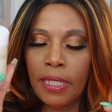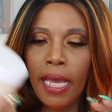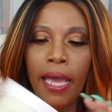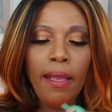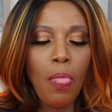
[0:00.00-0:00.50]

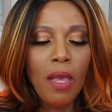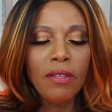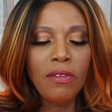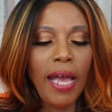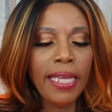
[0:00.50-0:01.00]
Okay,
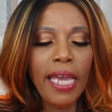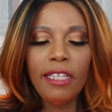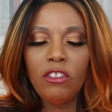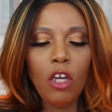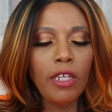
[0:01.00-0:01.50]
so I
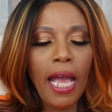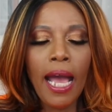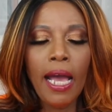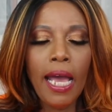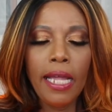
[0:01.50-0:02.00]
can't show
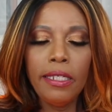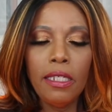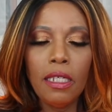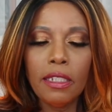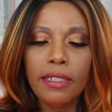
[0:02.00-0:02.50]
y'all how it
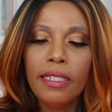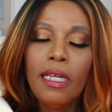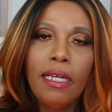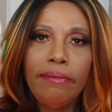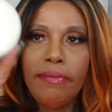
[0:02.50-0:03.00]
looks.
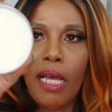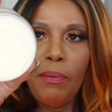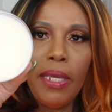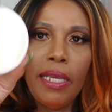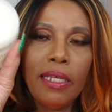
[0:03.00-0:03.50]
I
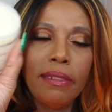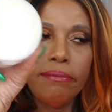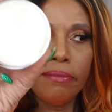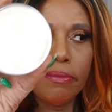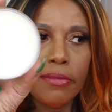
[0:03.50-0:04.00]
mean,
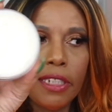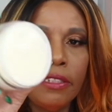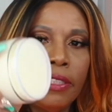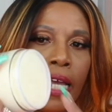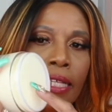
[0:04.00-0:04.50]

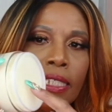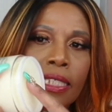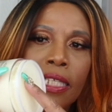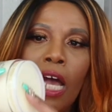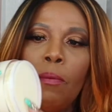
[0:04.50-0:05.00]
because we got
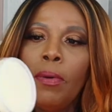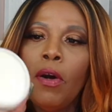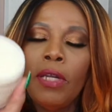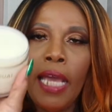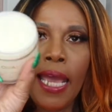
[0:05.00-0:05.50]
this top
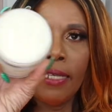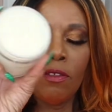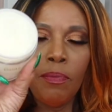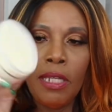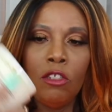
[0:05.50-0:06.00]
on, it
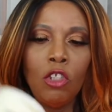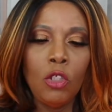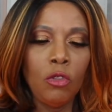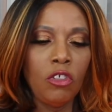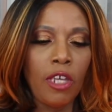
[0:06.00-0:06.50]
hasn't been
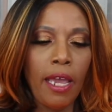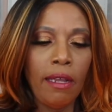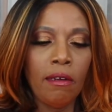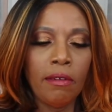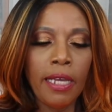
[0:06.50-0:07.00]
used
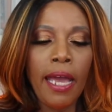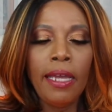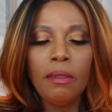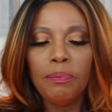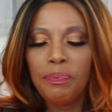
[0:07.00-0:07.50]
yet, okay?